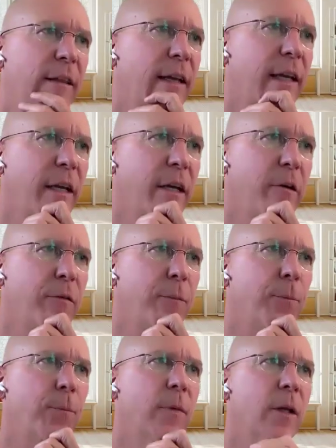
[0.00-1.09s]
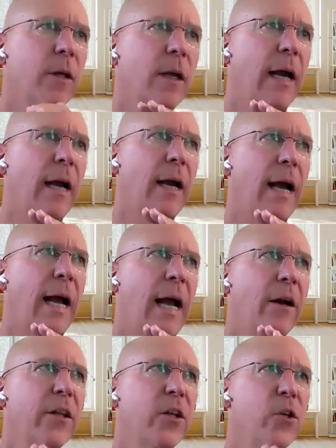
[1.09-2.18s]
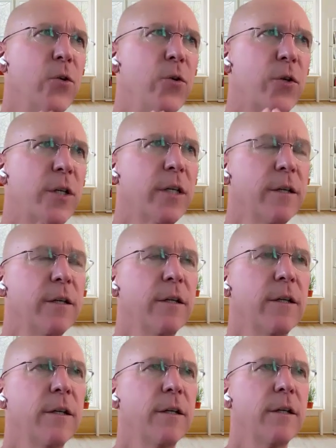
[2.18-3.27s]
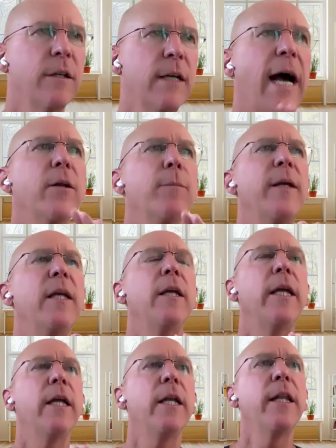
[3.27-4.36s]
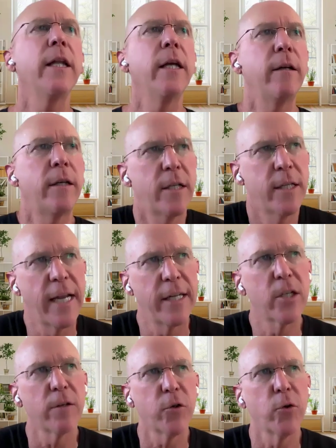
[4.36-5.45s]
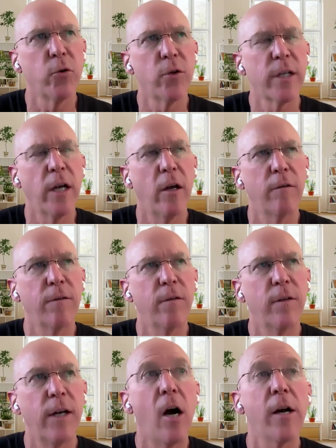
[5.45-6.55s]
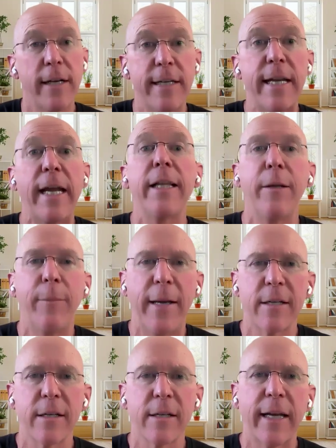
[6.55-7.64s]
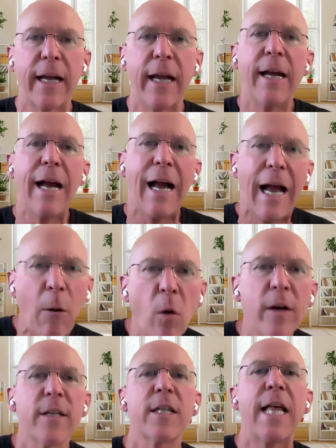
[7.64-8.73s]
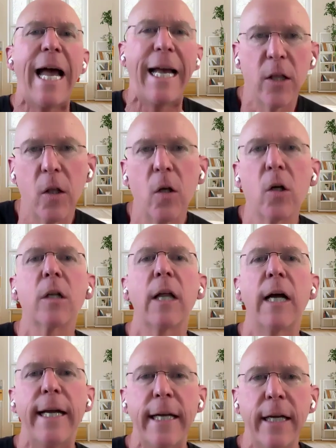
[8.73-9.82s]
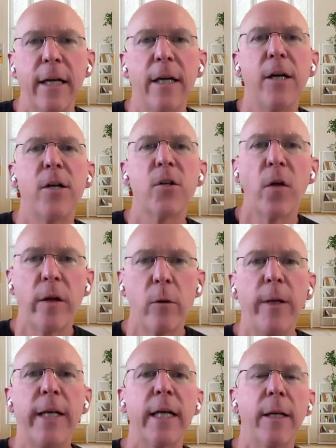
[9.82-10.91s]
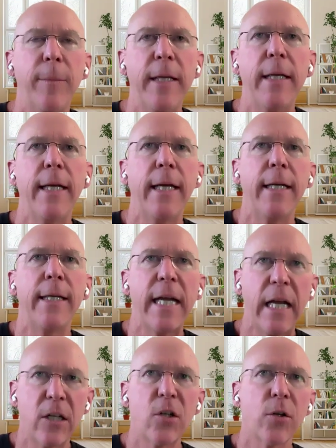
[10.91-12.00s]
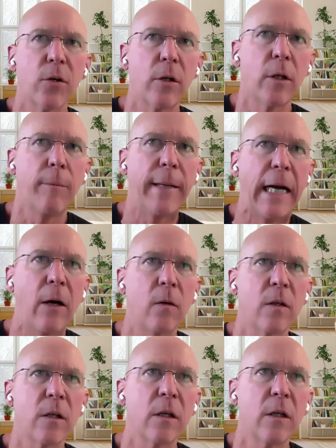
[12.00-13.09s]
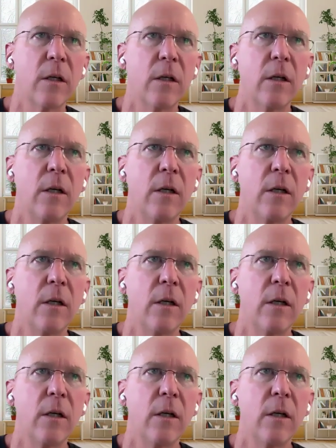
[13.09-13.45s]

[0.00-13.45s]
because I'm thinking of how to use how to be in the sense of true self on a daily basis. Like, what does that look like so that we can be intentional about